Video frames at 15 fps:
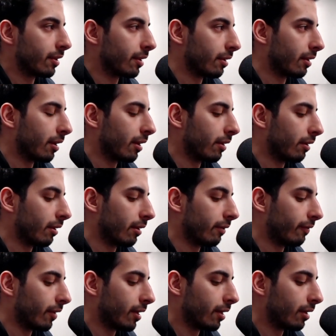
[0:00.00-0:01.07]
It's like
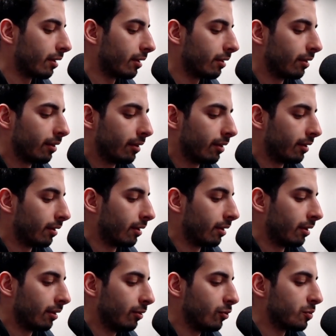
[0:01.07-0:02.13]
if I
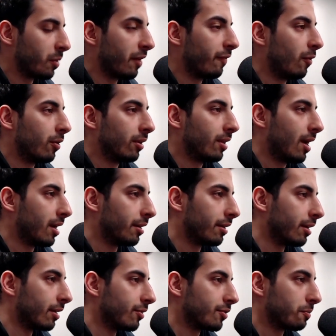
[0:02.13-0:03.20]
use my phone a lot and
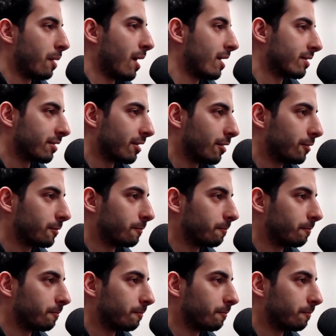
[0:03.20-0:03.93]
I just pass out,